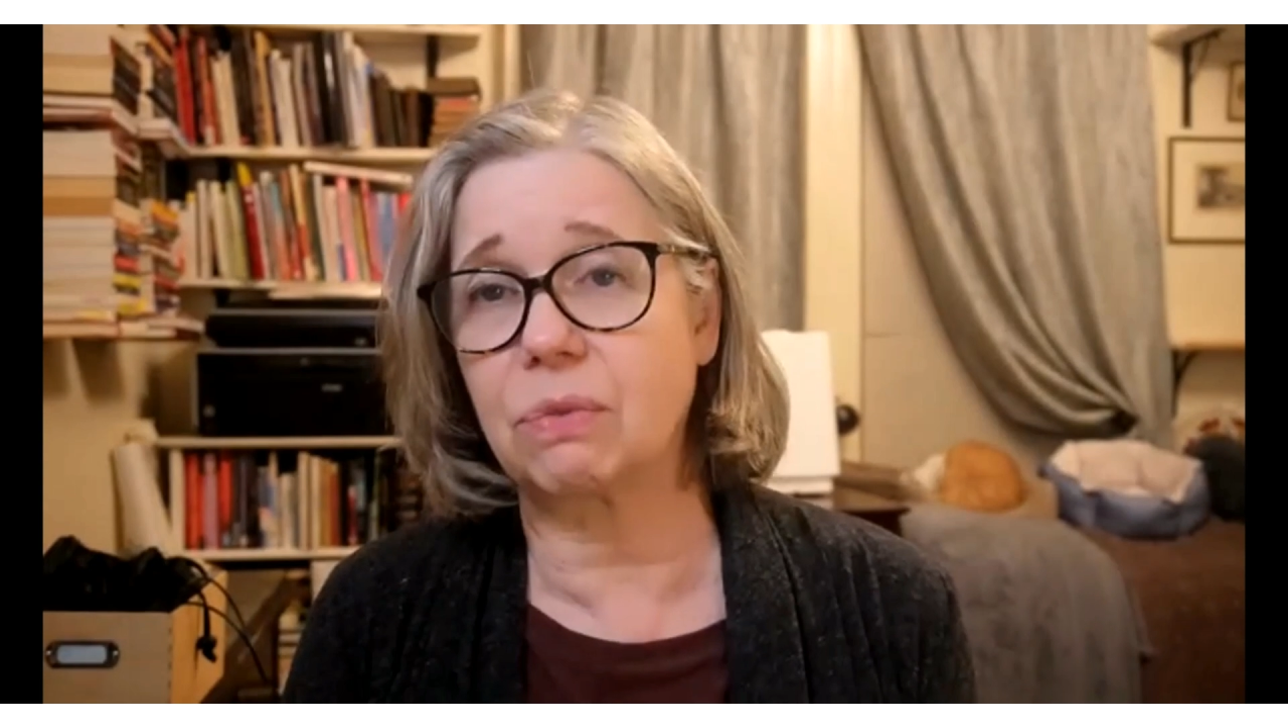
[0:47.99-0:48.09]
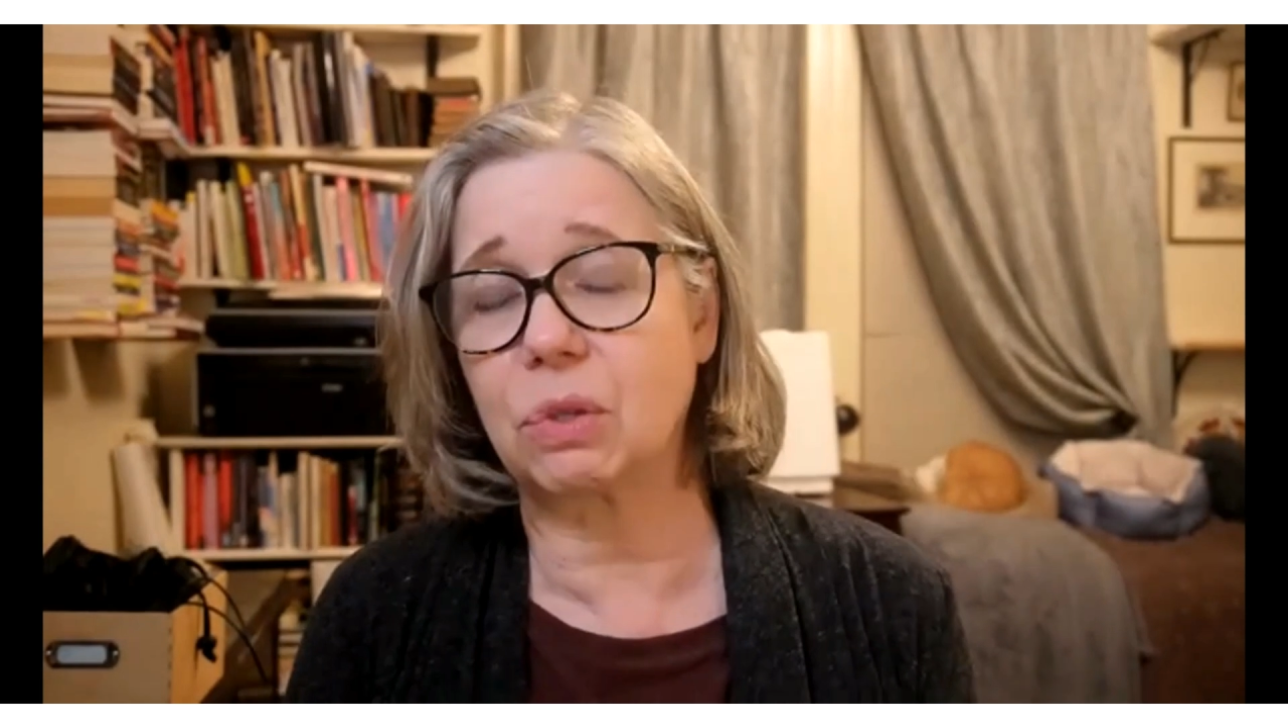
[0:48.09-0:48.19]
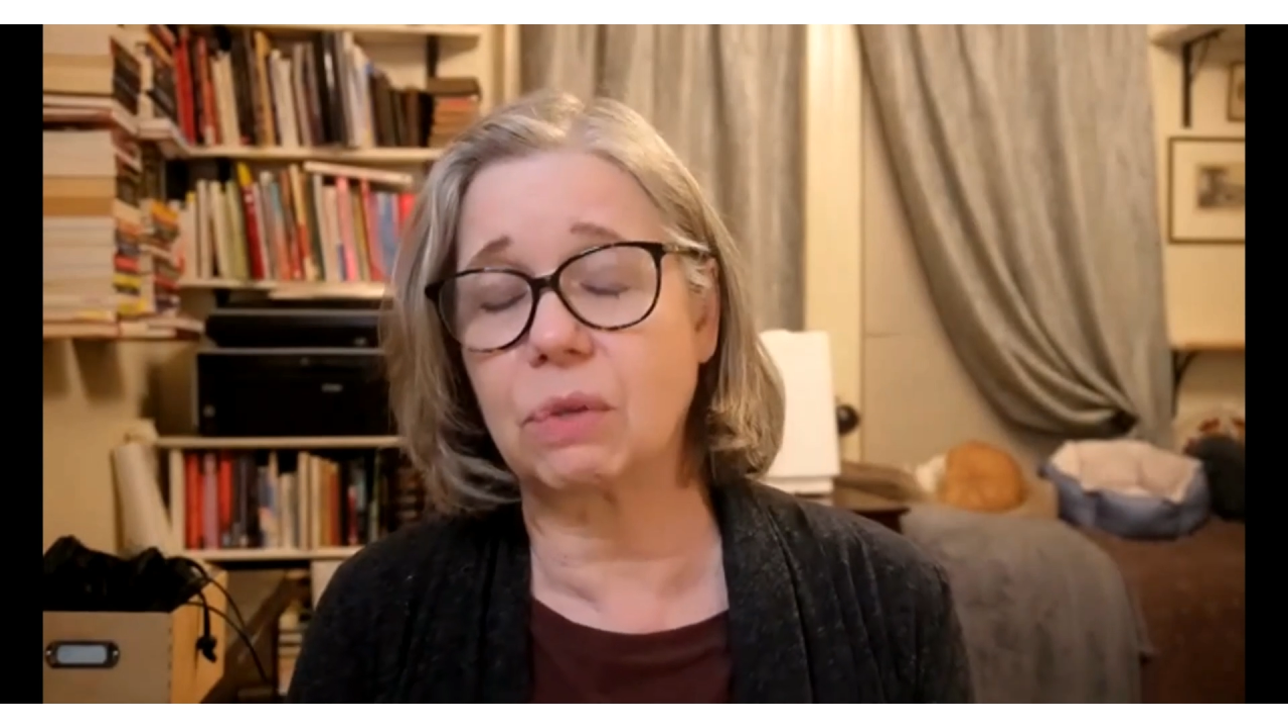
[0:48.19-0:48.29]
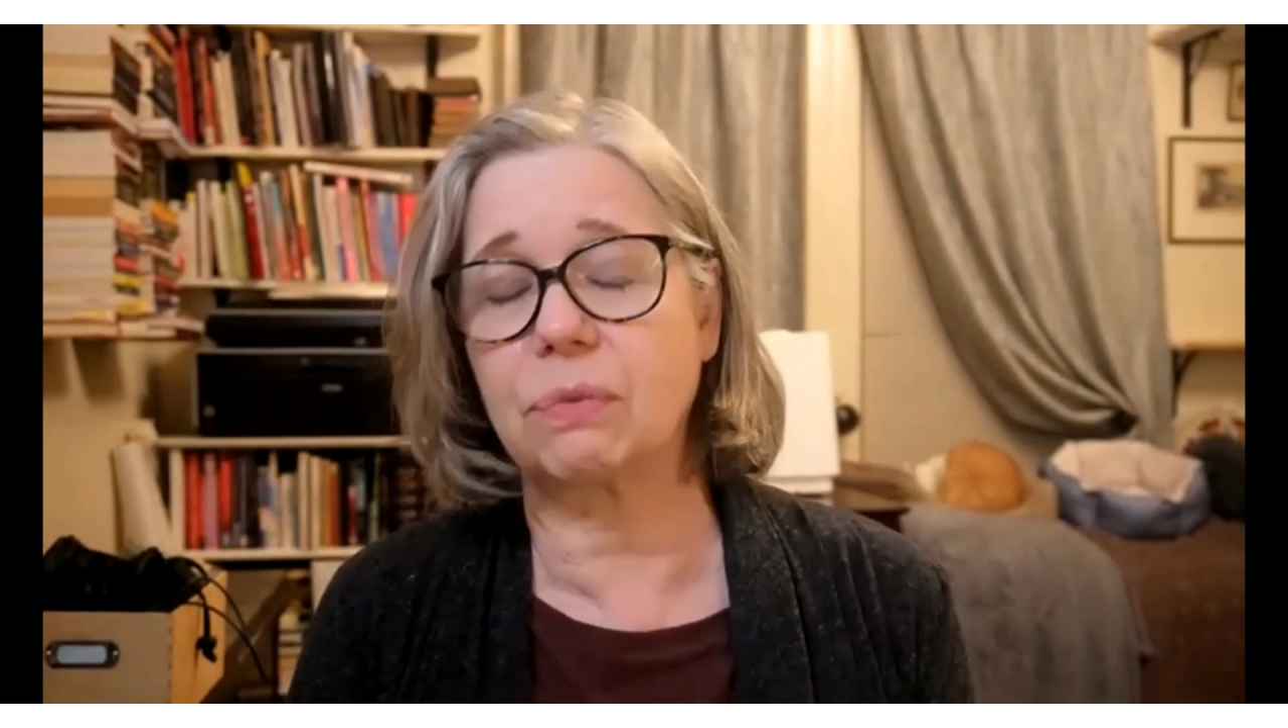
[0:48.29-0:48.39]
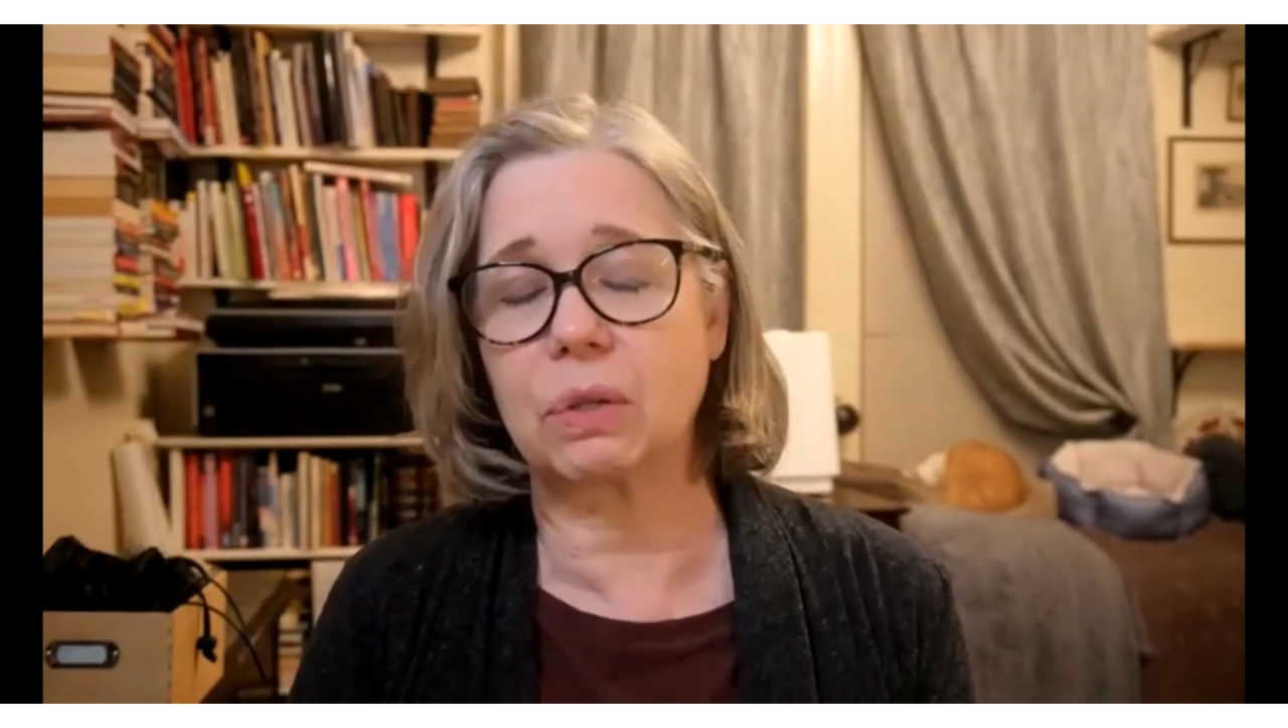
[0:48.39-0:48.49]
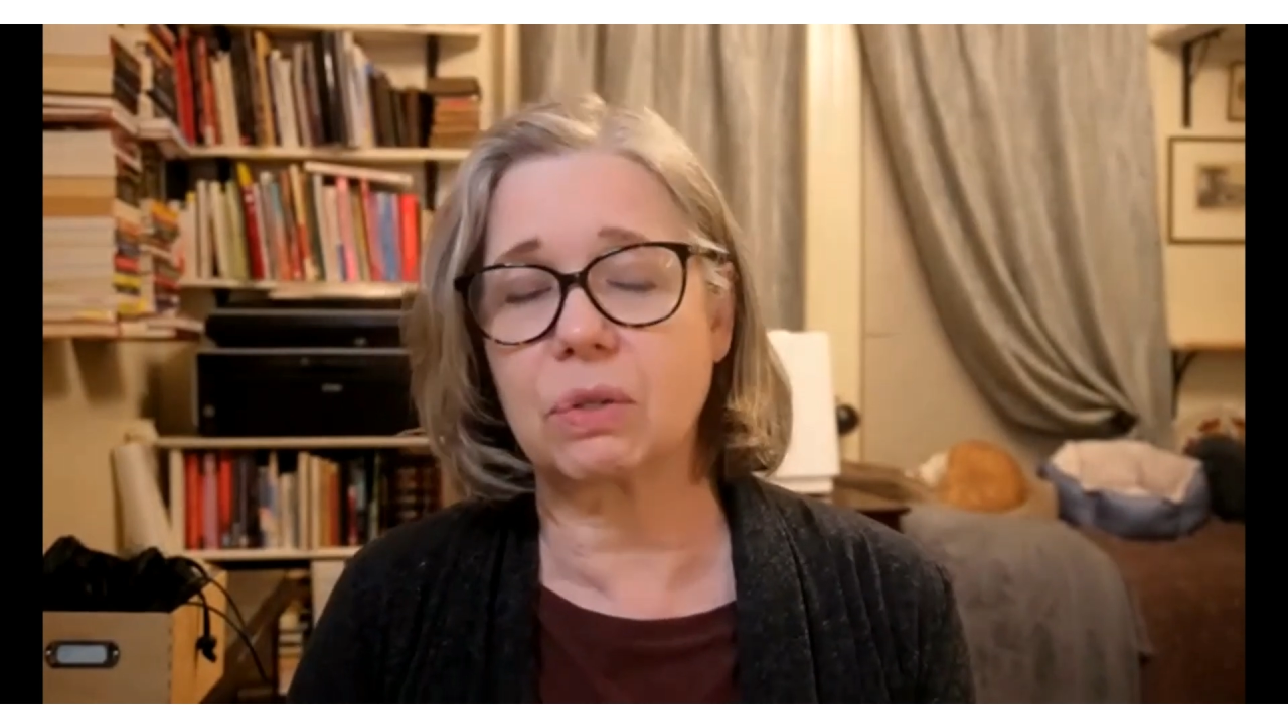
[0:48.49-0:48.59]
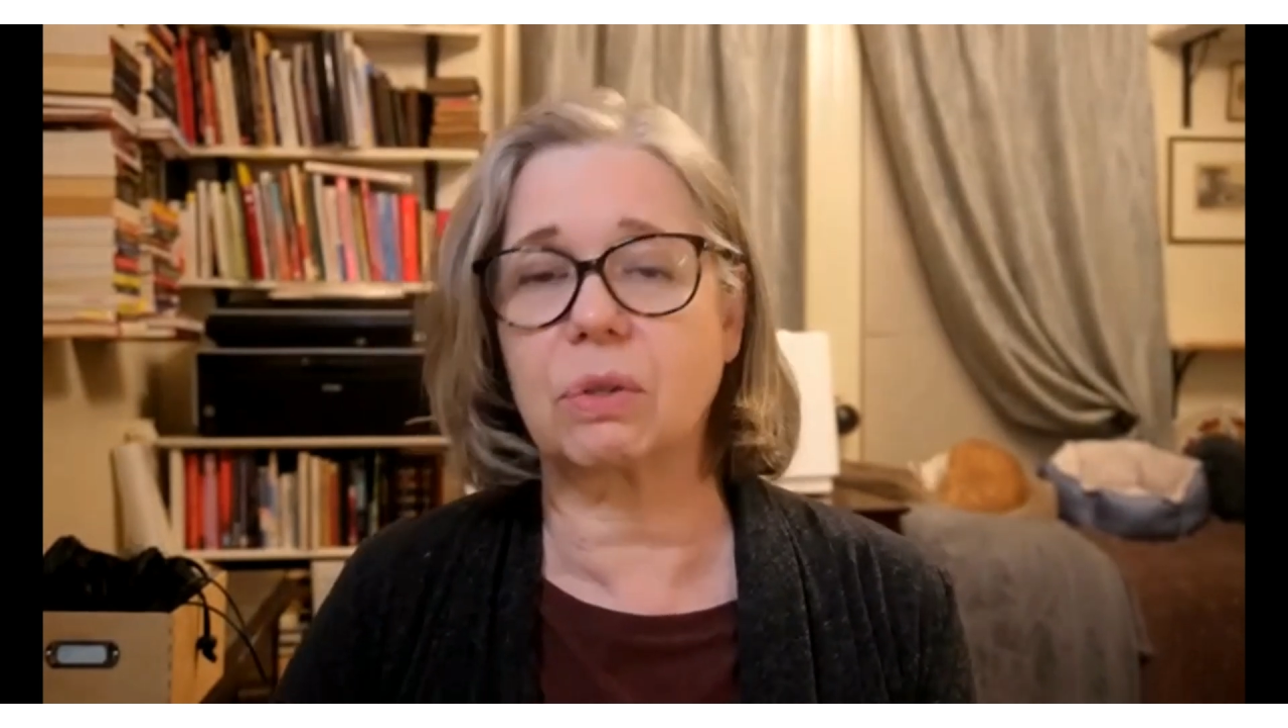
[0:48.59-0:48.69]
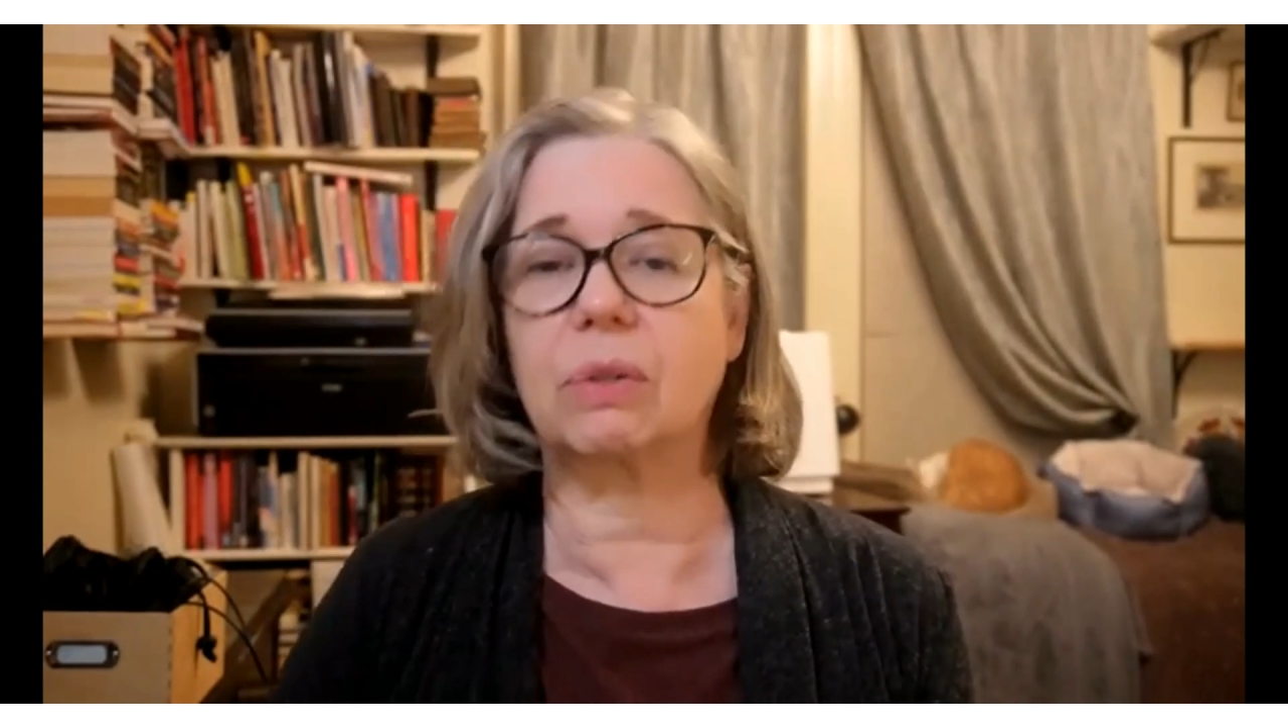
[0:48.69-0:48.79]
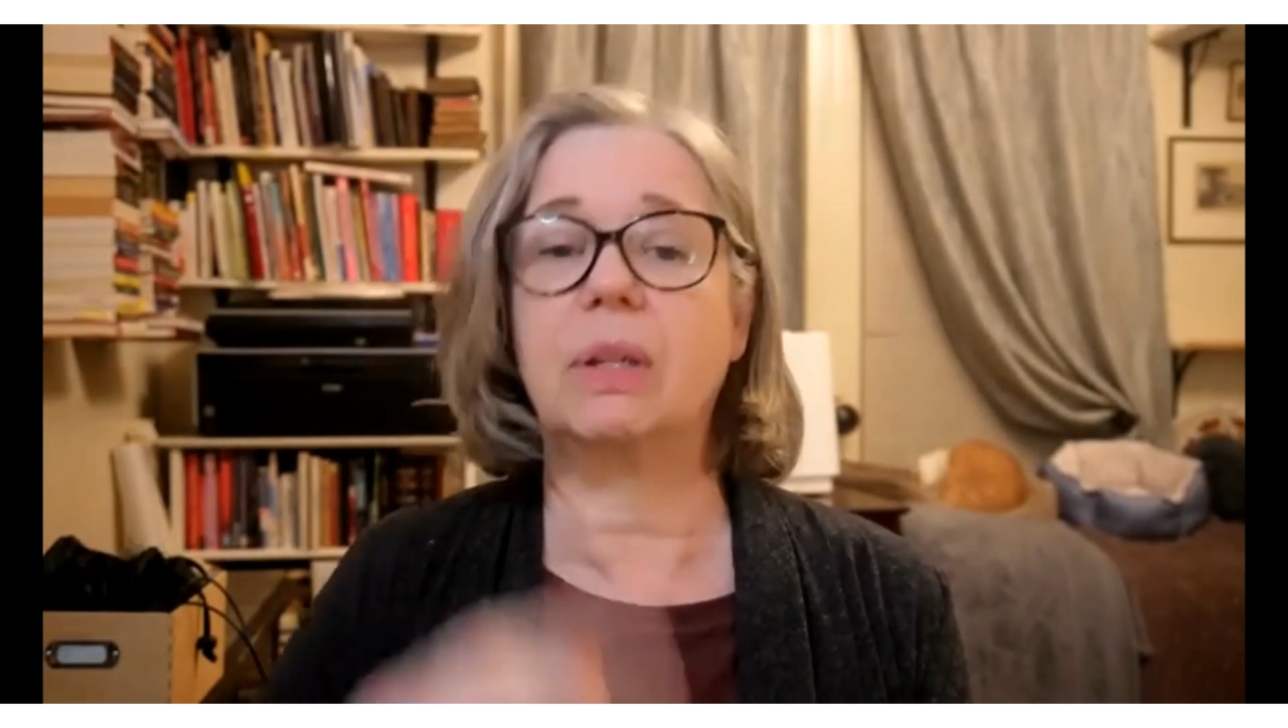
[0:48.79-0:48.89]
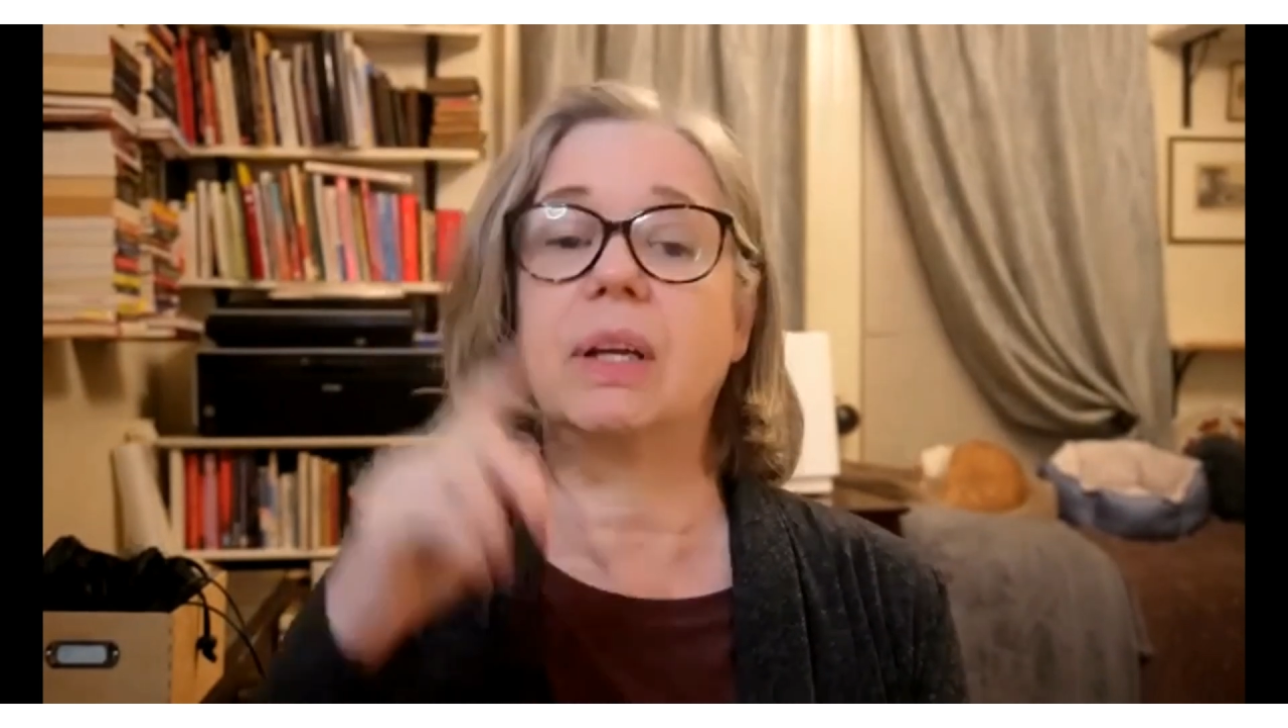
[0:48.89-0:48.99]

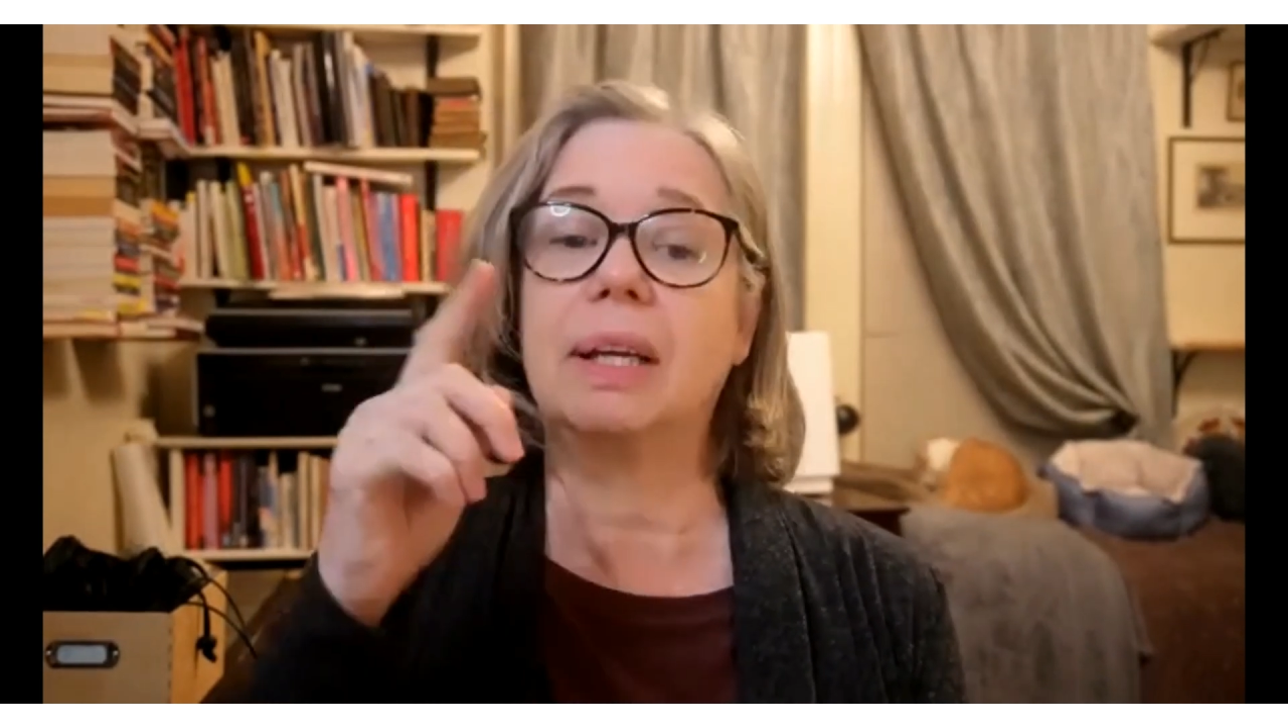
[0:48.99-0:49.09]
Universal